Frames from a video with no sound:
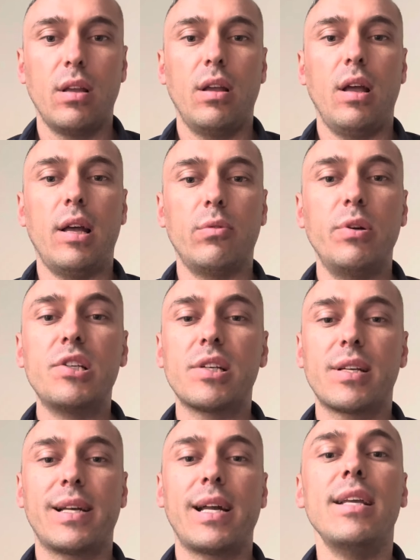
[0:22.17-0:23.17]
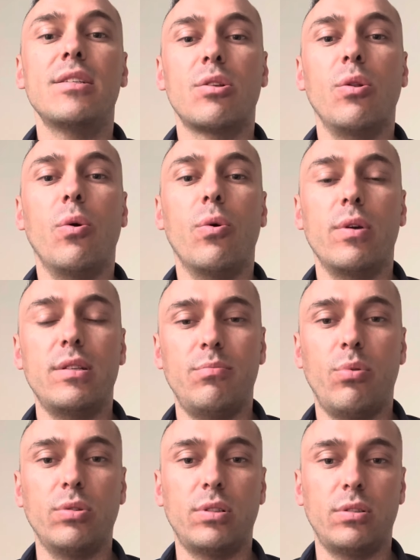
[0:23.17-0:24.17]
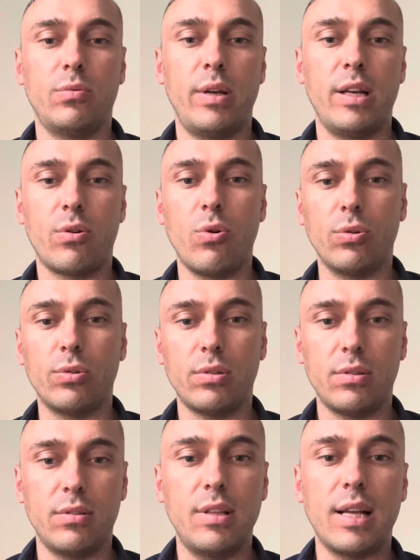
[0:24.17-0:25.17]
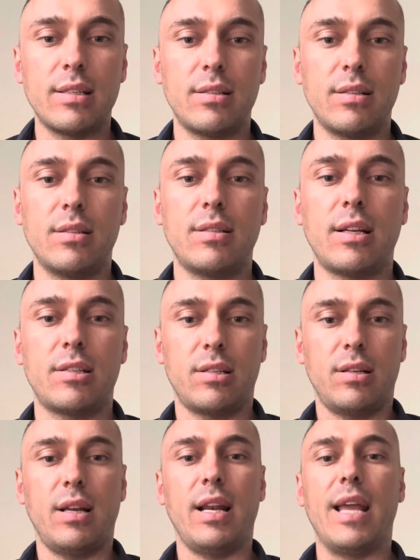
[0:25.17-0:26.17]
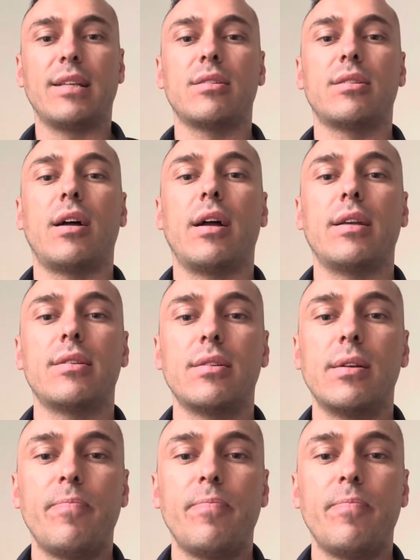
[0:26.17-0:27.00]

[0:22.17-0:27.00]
And which case law is important when a court does such an exercise